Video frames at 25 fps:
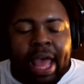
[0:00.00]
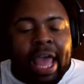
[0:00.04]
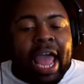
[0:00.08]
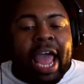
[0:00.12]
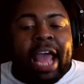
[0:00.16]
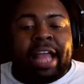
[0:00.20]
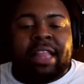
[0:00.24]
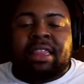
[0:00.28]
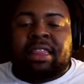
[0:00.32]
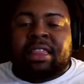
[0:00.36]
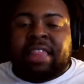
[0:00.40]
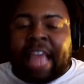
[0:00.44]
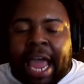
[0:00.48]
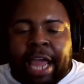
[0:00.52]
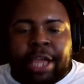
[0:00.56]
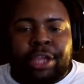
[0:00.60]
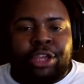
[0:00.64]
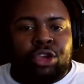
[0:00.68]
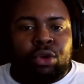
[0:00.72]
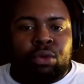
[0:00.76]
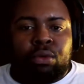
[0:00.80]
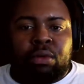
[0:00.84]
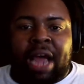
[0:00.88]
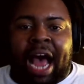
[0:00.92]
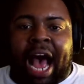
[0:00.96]
And thank
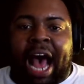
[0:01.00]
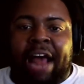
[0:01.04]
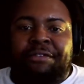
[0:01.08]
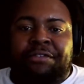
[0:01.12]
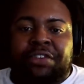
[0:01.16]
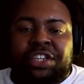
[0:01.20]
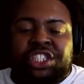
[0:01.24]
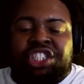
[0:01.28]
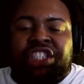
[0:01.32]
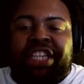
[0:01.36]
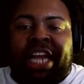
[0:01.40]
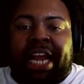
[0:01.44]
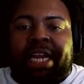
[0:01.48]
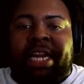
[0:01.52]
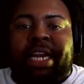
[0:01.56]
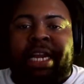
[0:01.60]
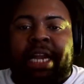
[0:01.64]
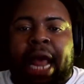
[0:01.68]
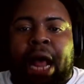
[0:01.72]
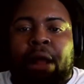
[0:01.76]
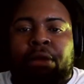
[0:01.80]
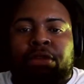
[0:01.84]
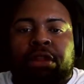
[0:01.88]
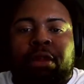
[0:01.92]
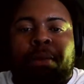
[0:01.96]
you guys for sending
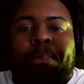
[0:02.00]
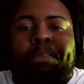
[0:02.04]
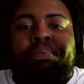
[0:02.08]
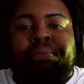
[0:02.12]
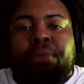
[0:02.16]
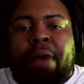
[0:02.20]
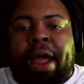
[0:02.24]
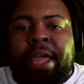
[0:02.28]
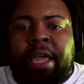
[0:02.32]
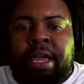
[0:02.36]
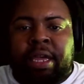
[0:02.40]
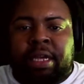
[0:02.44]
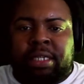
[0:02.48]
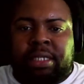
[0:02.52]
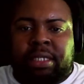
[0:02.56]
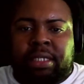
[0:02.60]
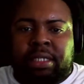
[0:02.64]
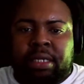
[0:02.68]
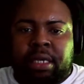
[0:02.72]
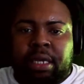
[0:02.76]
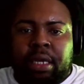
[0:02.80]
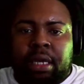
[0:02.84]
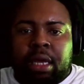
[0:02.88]
out the prayers